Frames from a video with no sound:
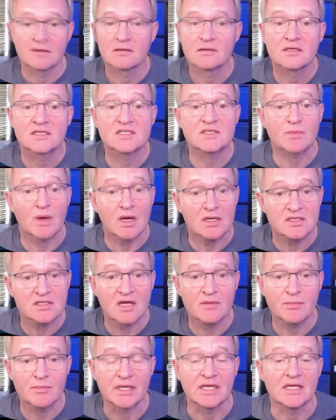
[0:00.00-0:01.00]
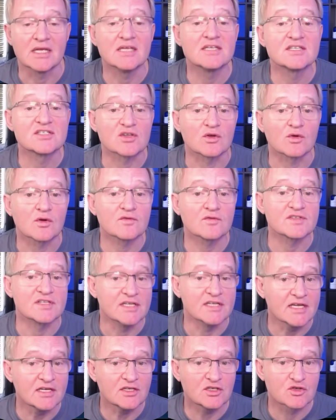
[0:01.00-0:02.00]
Smart IP is Sonoff's
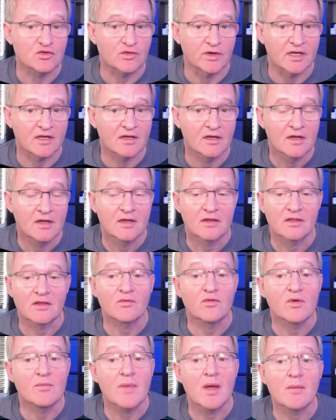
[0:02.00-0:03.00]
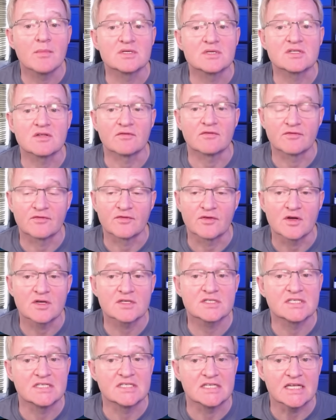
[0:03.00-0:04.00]
neat trick that remembers the
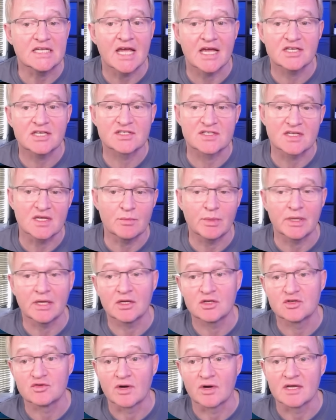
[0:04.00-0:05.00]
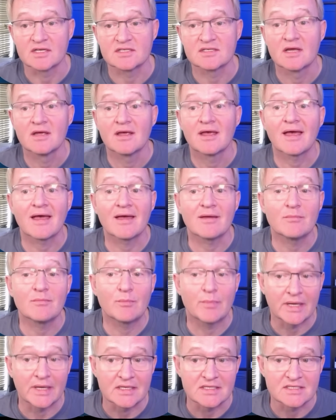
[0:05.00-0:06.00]
first DHCP address and
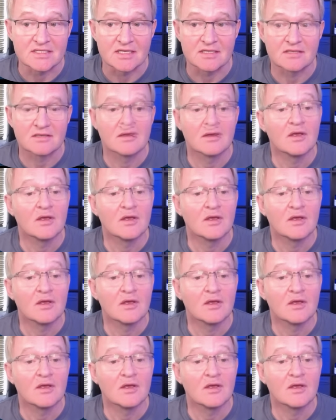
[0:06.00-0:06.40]
pins it,